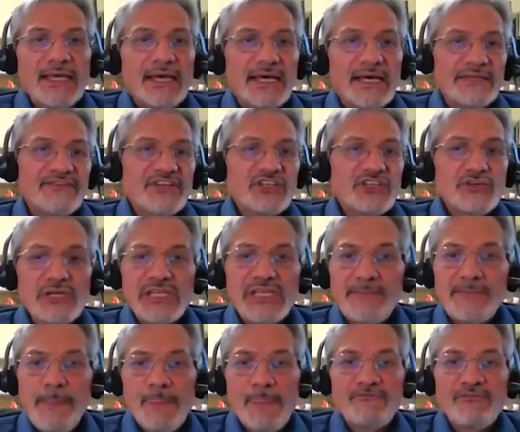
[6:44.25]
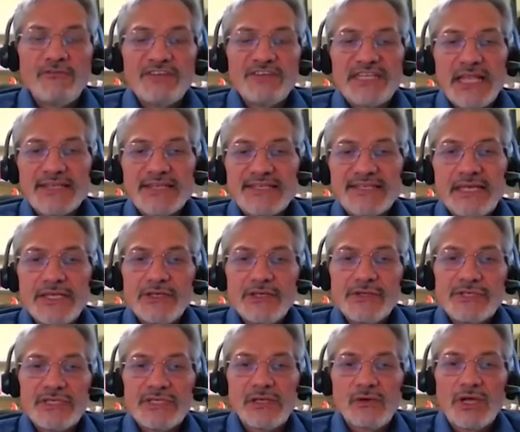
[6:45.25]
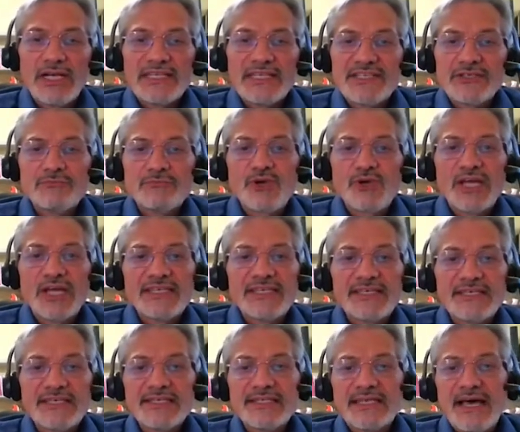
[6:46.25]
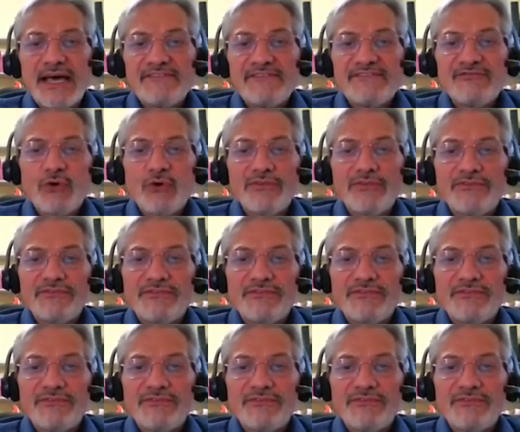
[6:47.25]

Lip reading: And eventually, for these last 10 years, localization practices have evolved